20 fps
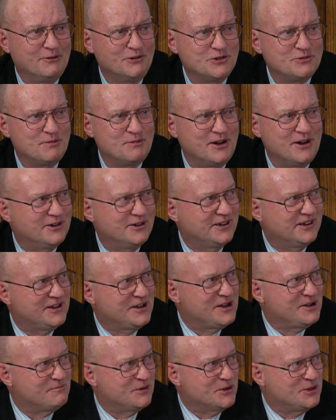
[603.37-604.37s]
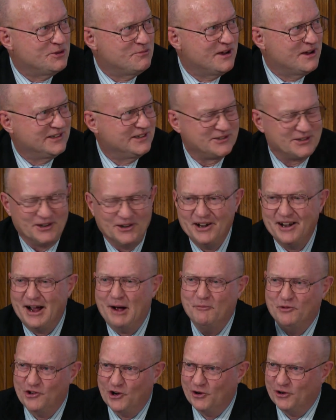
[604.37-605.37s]
responded, put the base there.
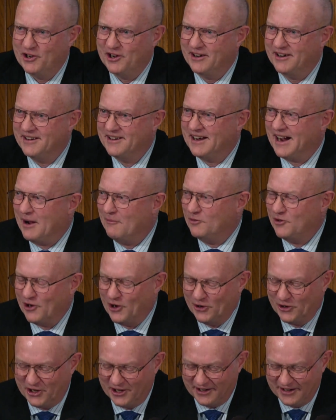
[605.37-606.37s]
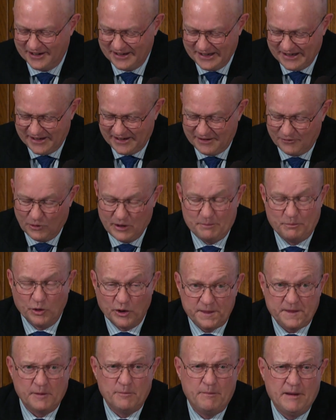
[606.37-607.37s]
I'm joking. I'm joking. We
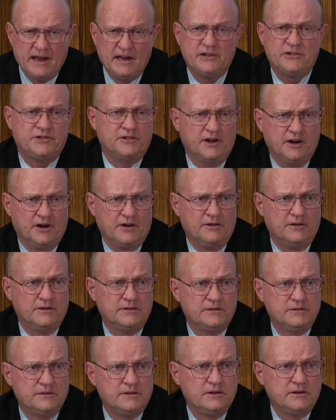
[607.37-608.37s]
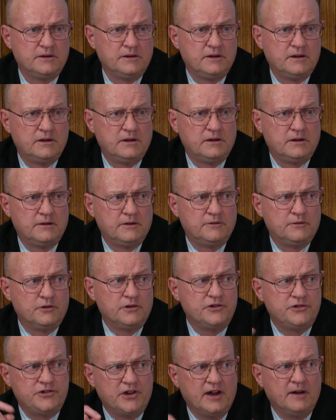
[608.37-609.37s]
put the base there for
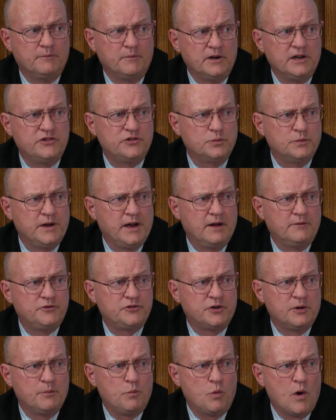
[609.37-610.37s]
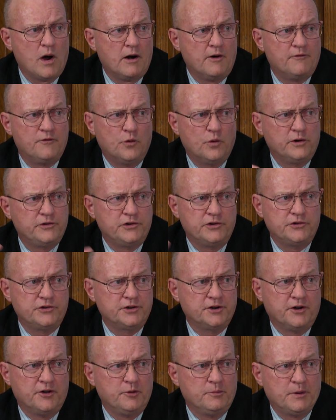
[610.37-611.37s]
the same reason we have tripwire forces
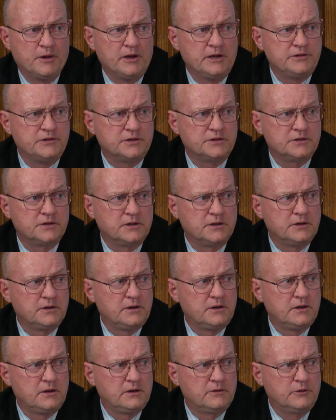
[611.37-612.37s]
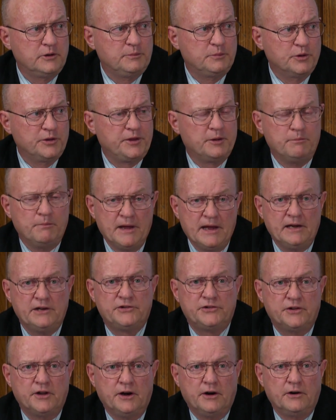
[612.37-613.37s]
in other places. We put the
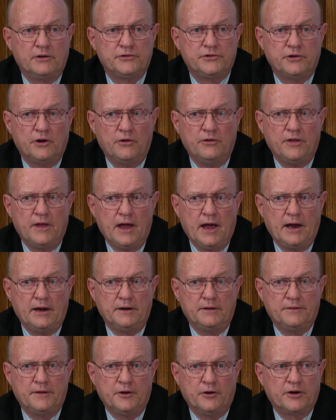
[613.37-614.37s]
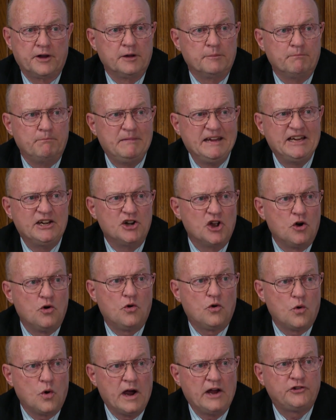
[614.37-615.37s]
base there so that there can be no
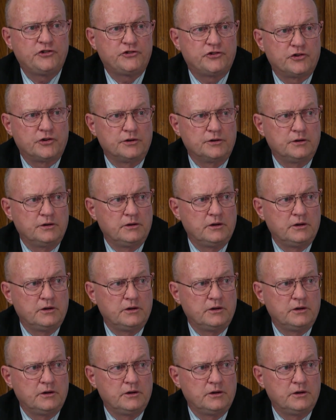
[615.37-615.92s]
question